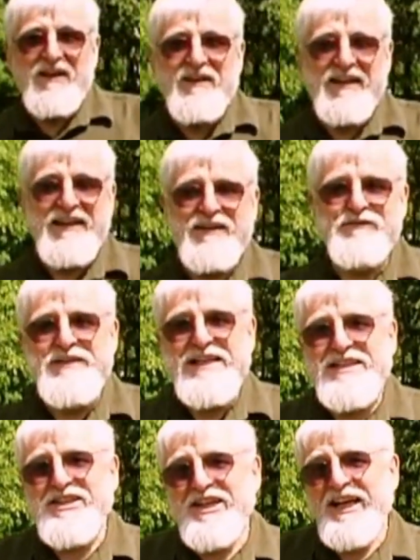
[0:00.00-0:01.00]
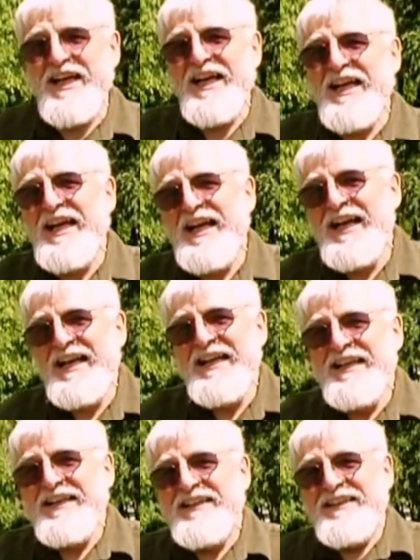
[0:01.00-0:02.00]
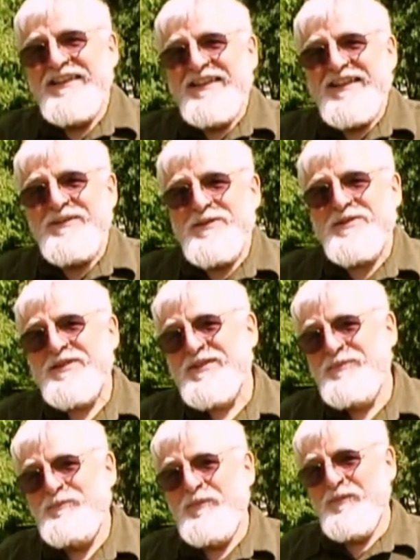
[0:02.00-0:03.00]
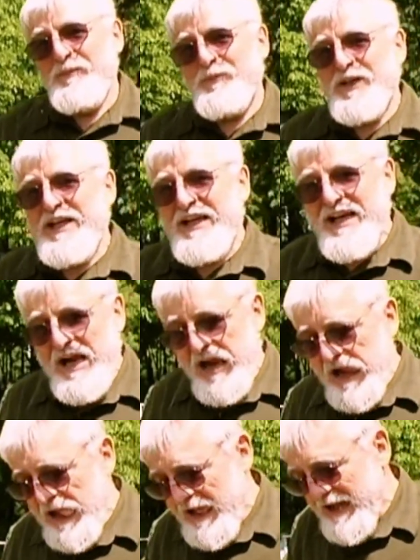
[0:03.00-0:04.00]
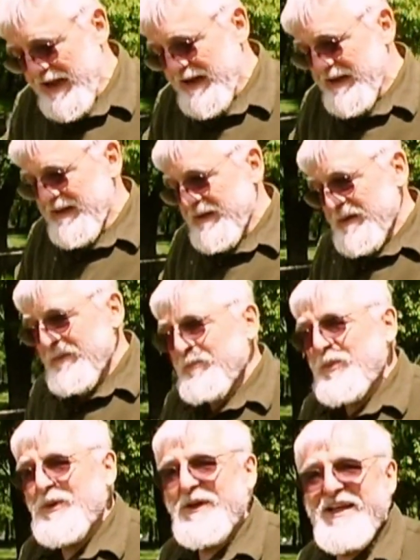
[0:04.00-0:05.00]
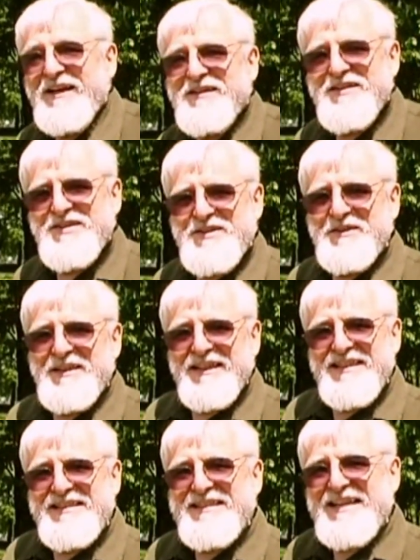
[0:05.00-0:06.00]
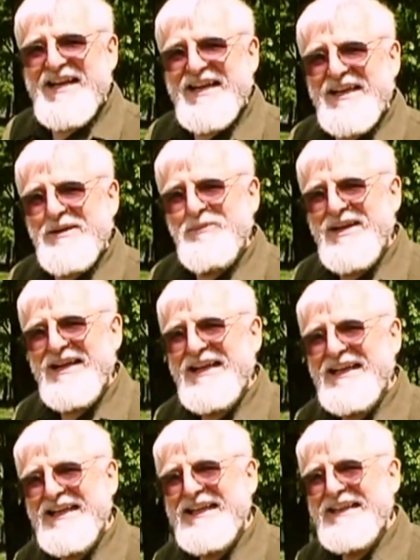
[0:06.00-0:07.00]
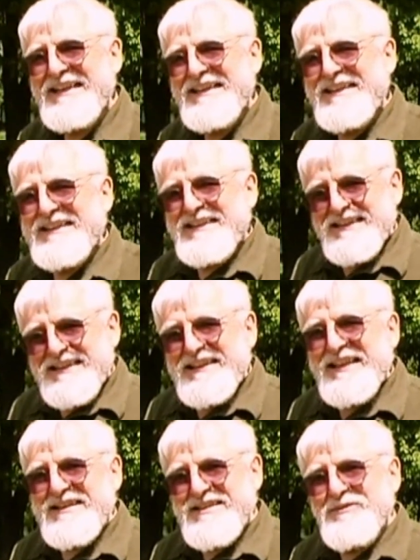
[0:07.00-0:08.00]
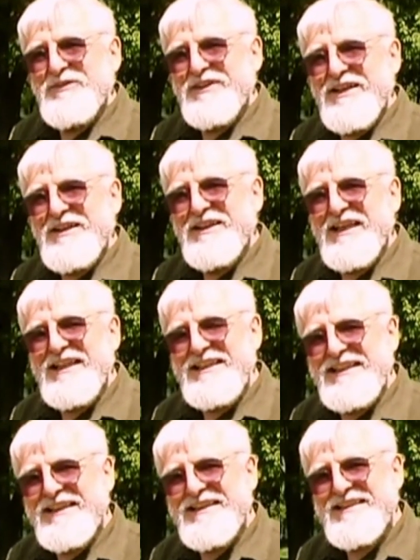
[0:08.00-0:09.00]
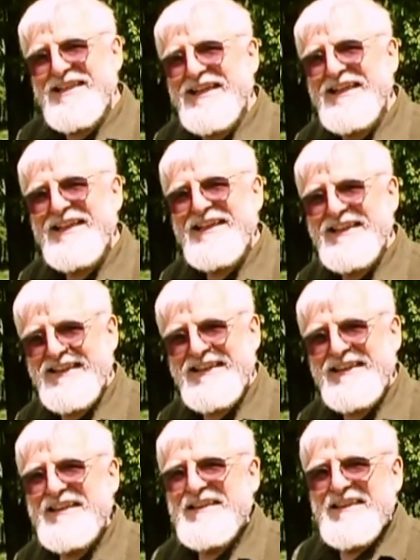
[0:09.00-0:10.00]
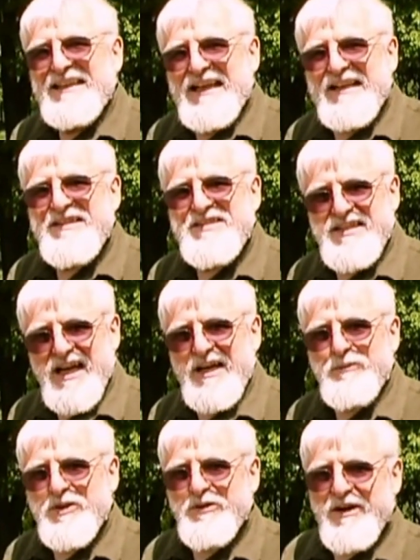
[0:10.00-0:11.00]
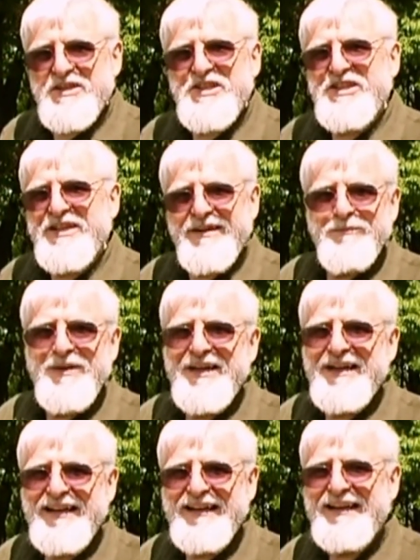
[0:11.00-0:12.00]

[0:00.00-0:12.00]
Oh, I love Nietzsche. He was pretty poorly understood in his time. He had some very good ideas, and his time crushed him.